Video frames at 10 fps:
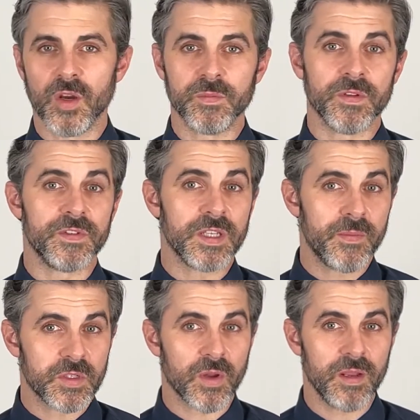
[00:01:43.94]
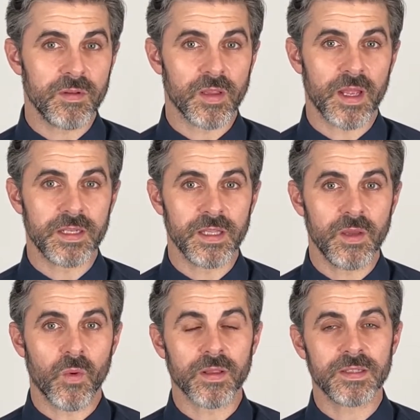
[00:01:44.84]
terms of substrate, you'll
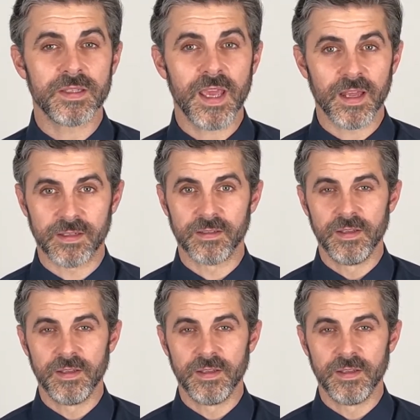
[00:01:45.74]
ideally want sand.